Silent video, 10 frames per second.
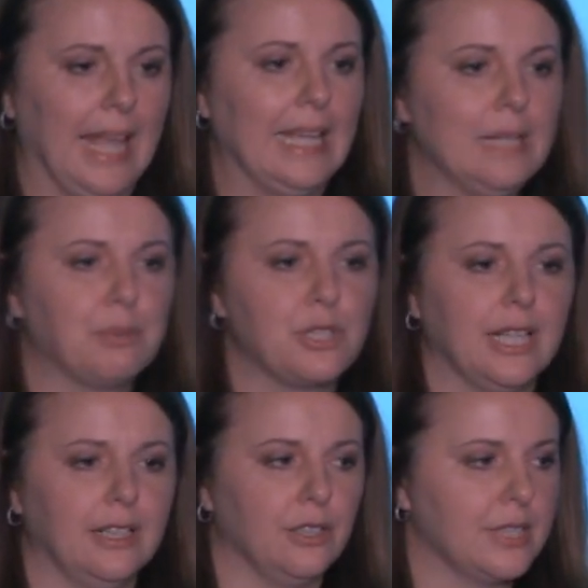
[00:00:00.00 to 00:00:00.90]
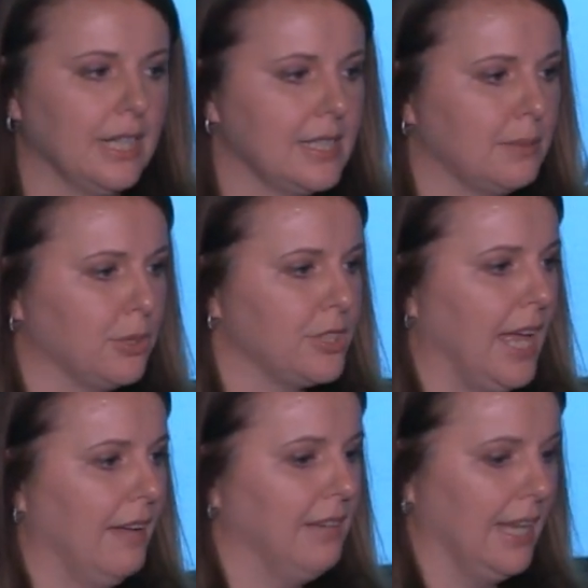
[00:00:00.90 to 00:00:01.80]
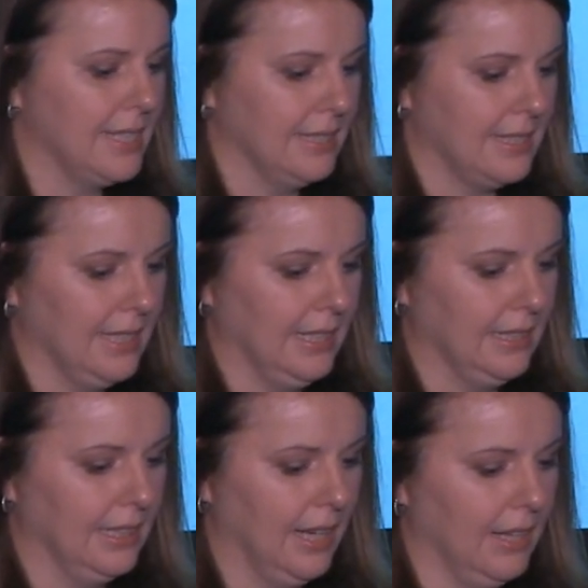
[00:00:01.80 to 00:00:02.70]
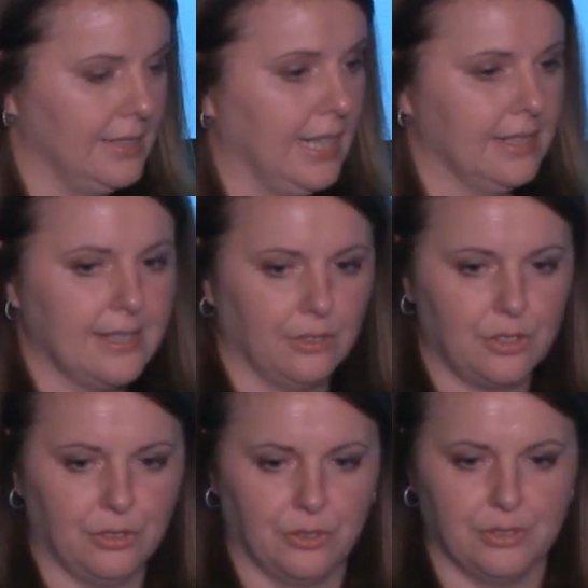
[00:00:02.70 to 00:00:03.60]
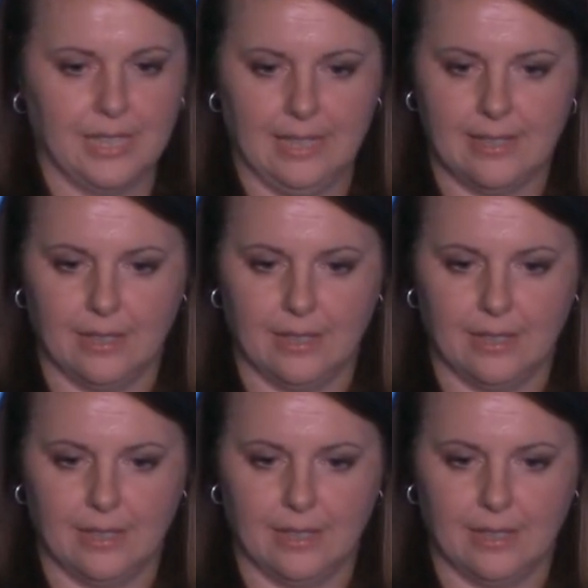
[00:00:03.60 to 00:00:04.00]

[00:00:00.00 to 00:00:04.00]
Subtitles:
80% of those customers have assets in data centers, or their data